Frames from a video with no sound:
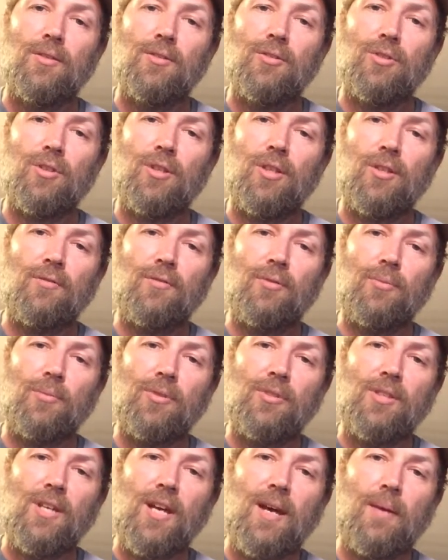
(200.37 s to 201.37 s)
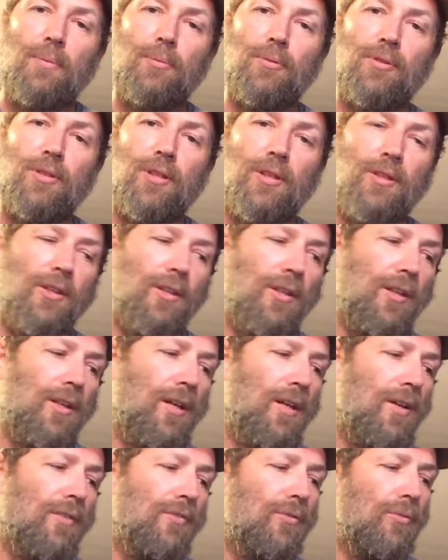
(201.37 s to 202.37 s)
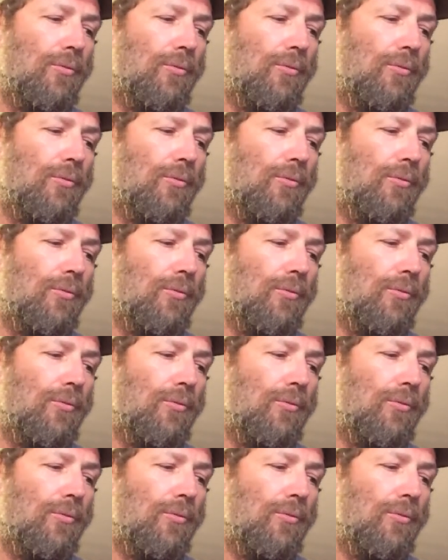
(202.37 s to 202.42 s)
So again, from the top, we're on our F.